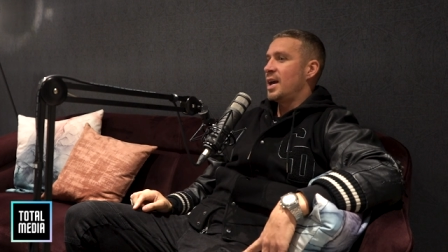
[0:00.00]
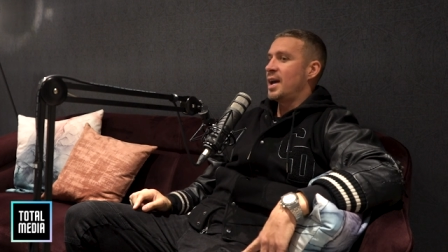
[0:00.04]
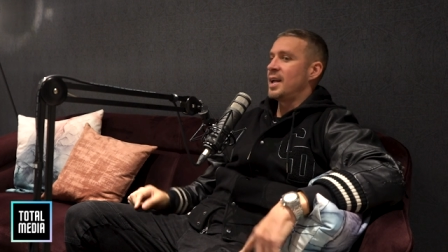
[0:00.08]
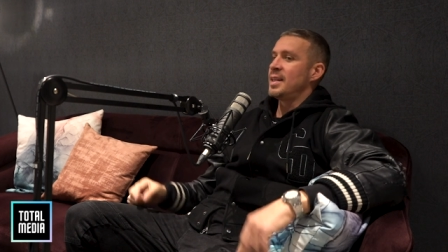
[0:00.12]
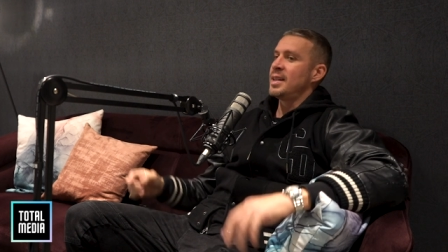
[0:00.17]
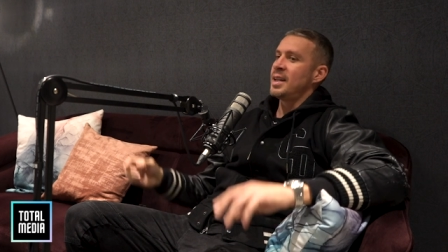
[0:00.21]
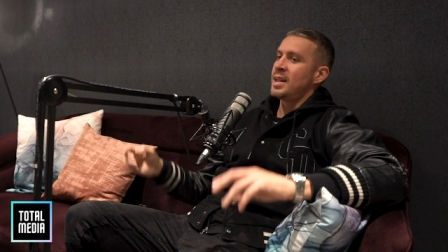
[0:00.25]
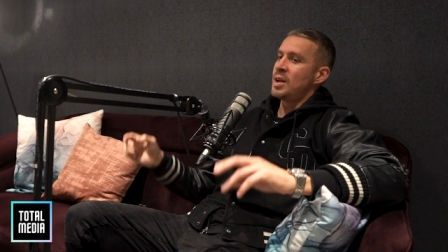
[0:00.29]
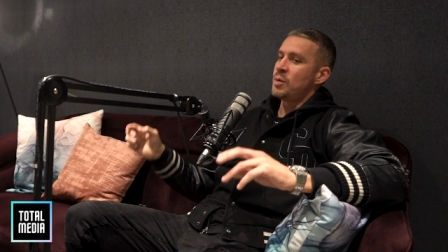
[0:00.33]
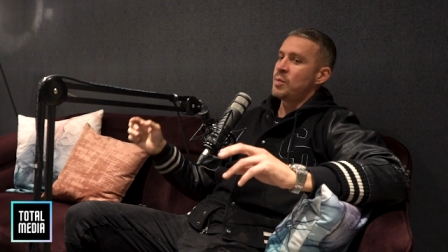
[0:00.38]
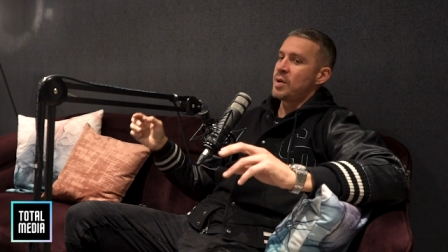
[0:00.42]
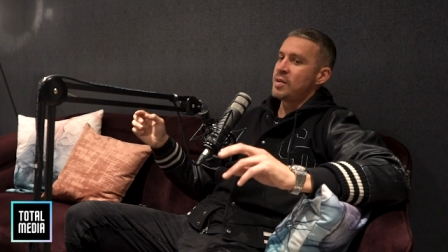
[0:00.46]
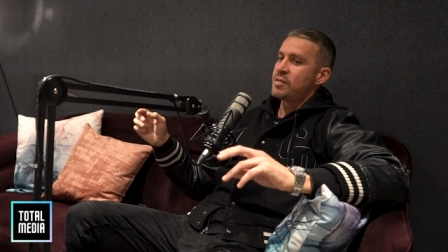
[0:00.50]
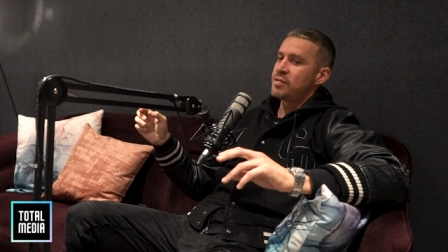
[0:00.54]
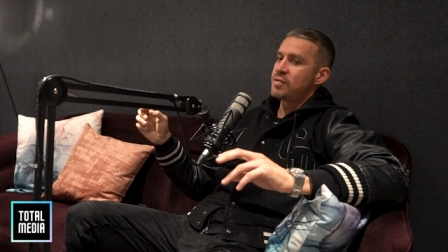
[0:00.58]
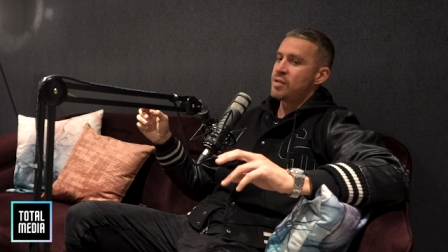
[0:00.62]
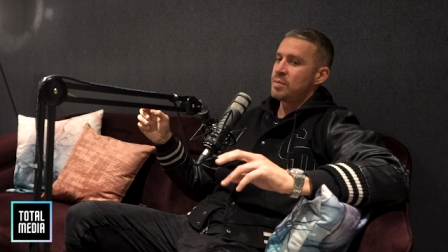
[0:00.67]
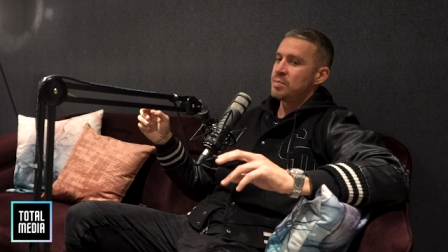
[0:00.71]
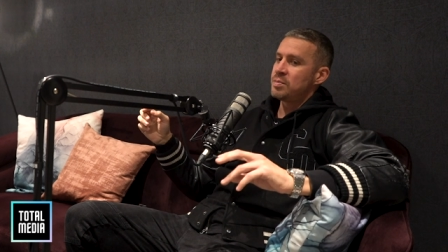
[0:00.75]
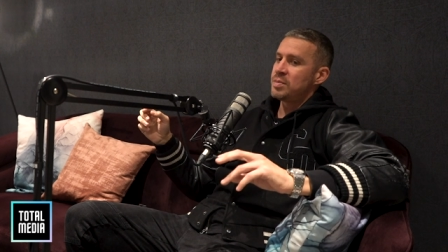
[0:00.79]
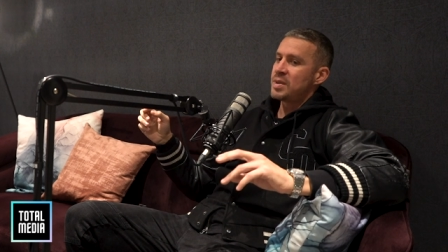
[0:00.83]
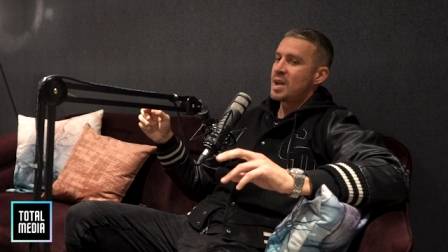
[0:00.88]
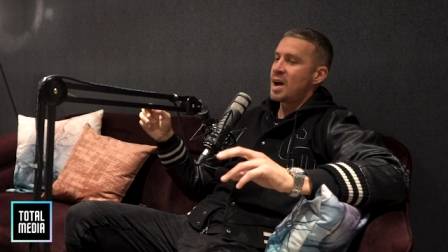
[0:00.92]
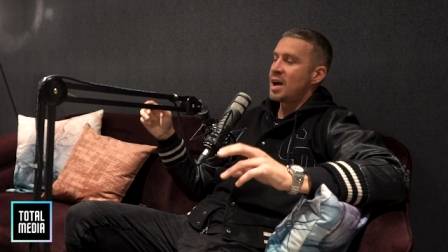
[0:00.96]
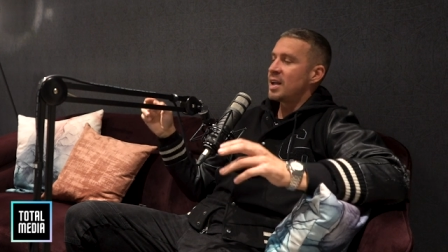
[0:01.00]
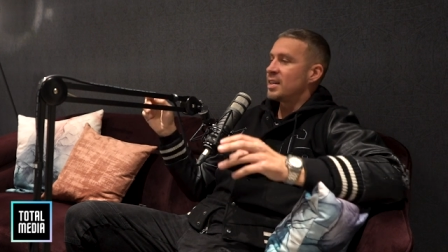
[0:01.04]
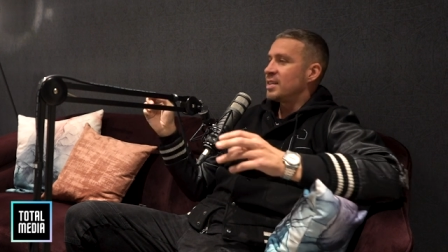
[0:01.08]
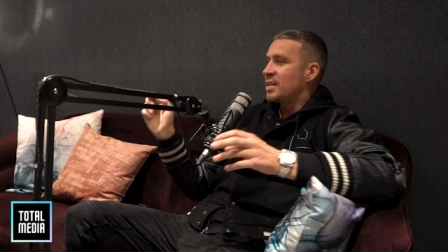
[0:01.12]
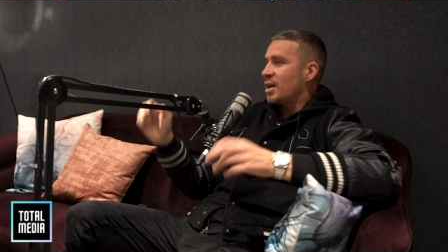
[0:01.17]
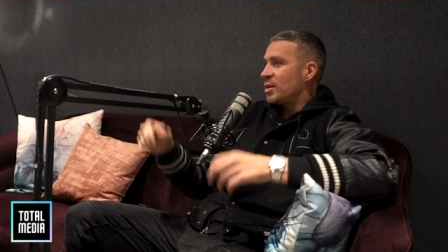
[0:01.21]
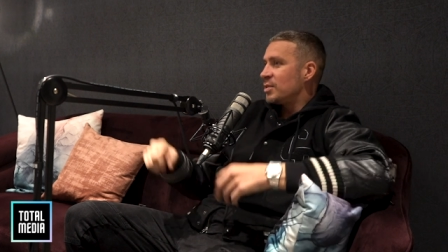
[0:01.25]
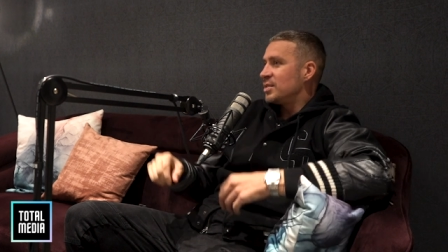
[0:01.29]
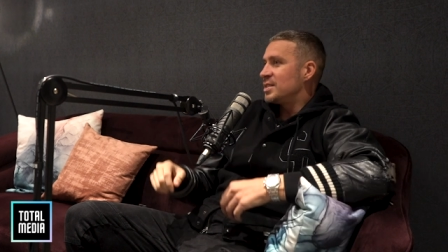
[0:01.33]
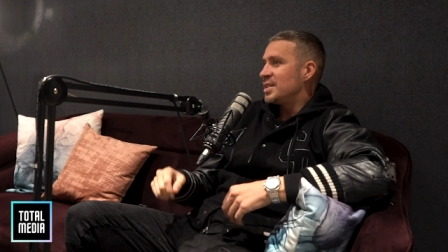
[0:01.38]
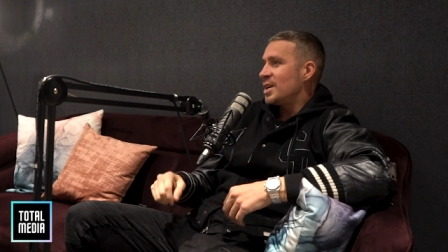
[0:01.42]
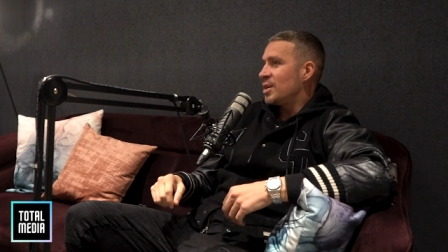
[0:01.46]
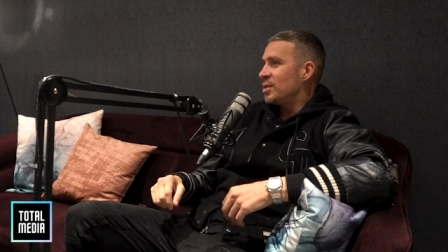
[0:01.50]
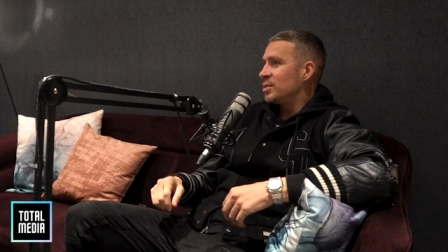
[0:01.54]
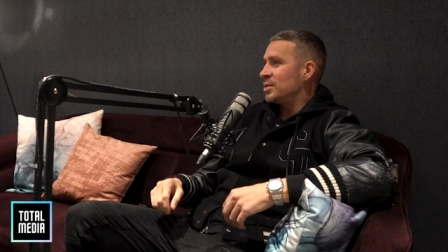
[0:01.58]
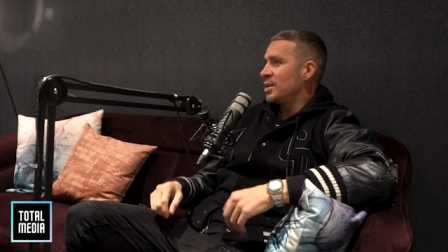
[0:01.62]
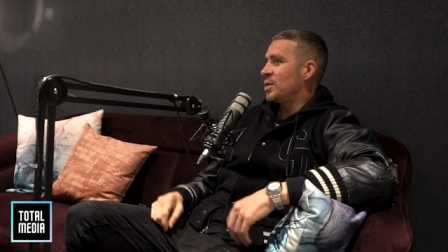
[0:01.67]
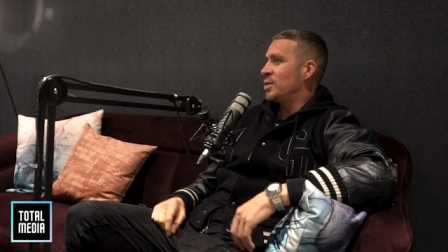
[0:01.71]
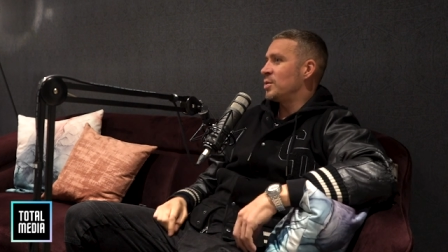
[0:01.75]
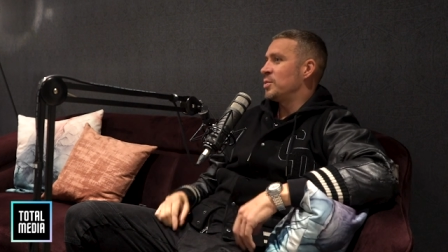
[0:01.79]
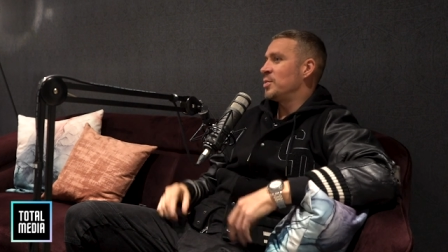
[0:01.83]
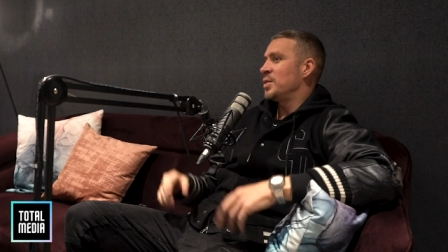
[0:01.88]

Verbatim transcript: And then it went from, no, don't tell no